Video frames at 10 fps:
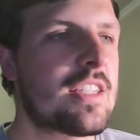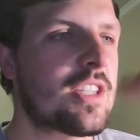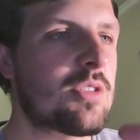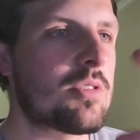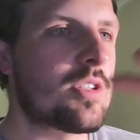
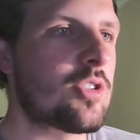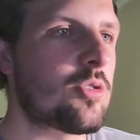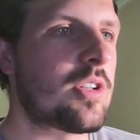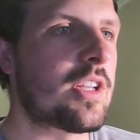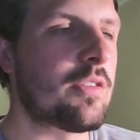This was a
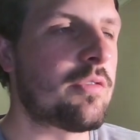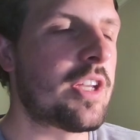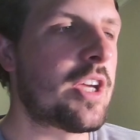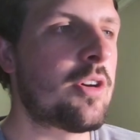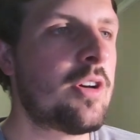short little
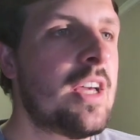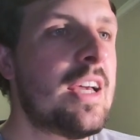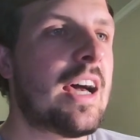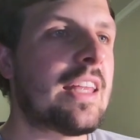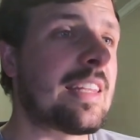video.
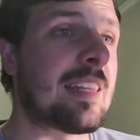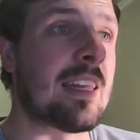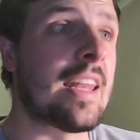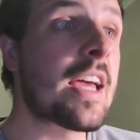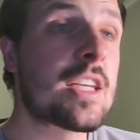I think the
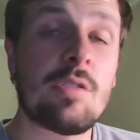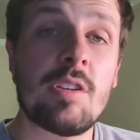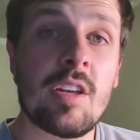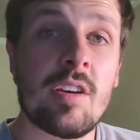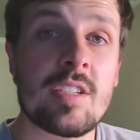next
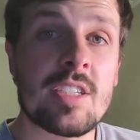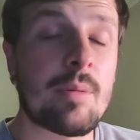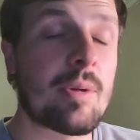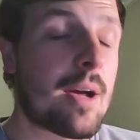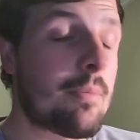video that's
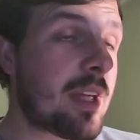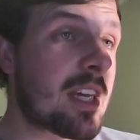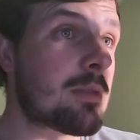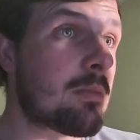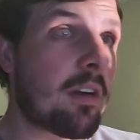coming up
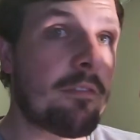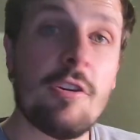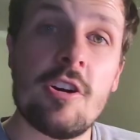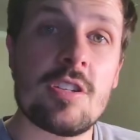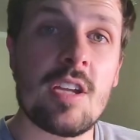is my
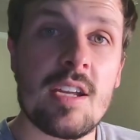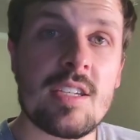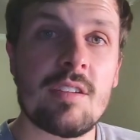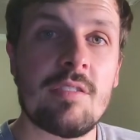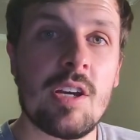first
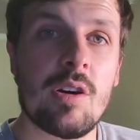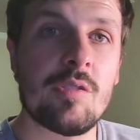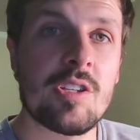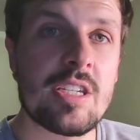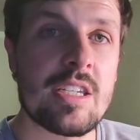hunting video
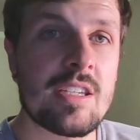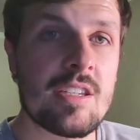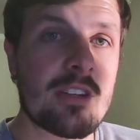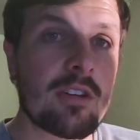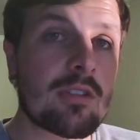of the season.
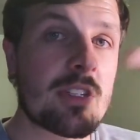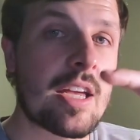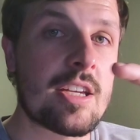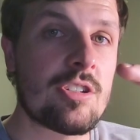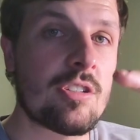So
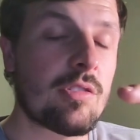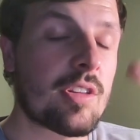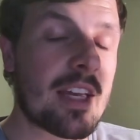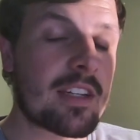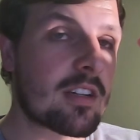stay tuned for
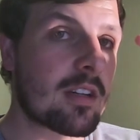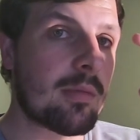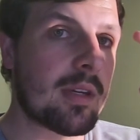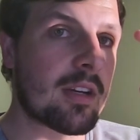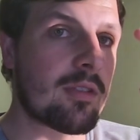that. It's going to
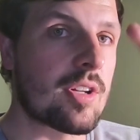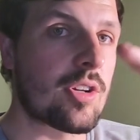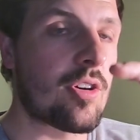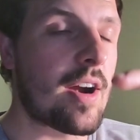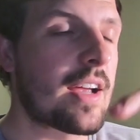be a real
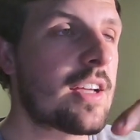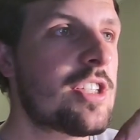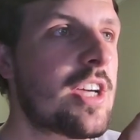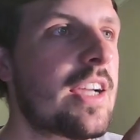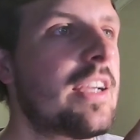
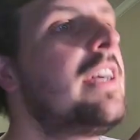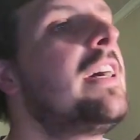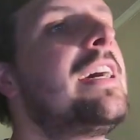crackerjack.